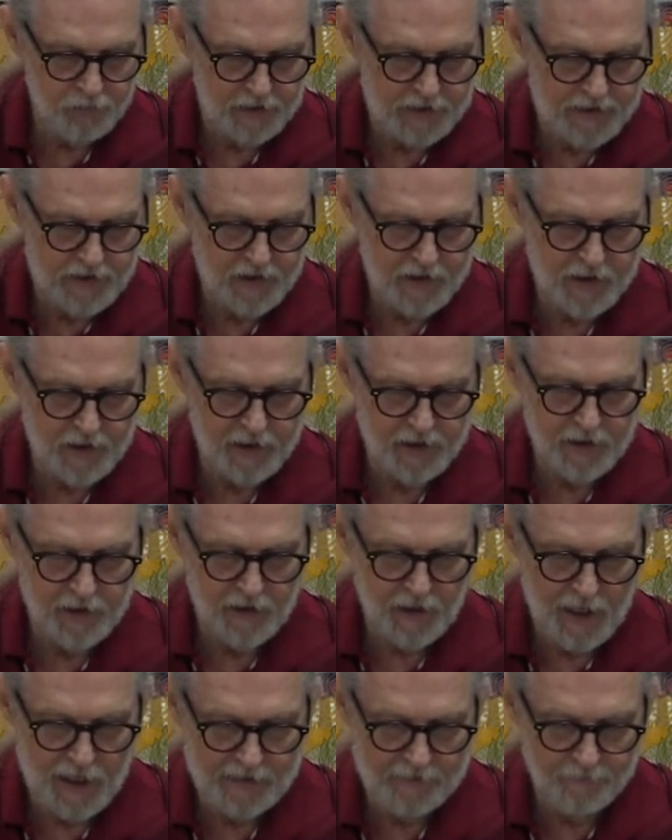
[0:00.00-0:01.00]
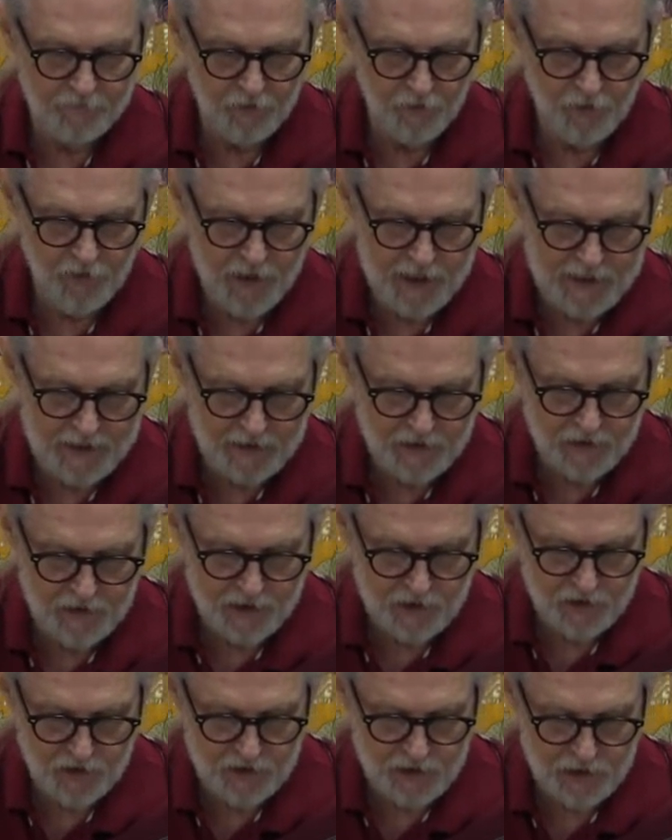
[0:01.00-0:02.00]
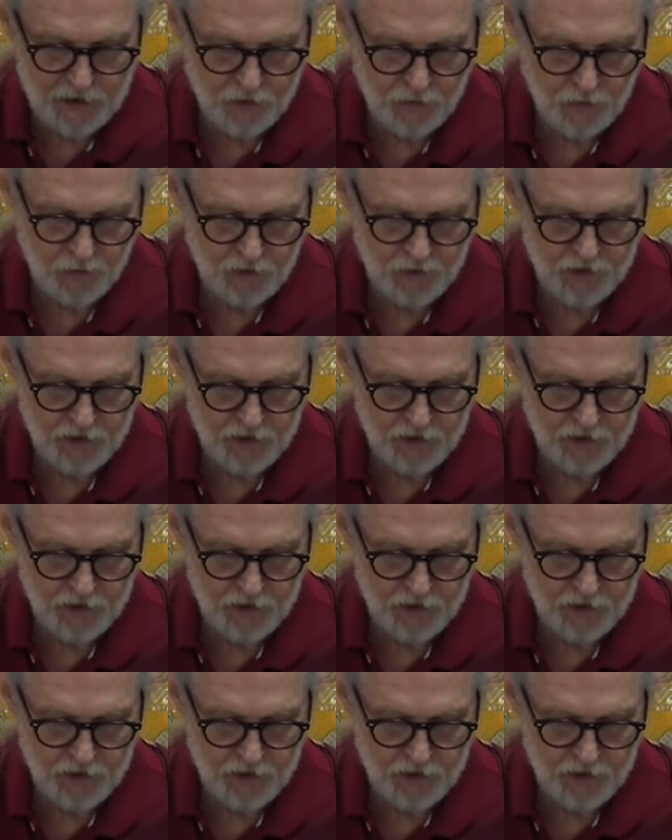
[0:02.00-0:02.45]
pleasing and delightful things and sensual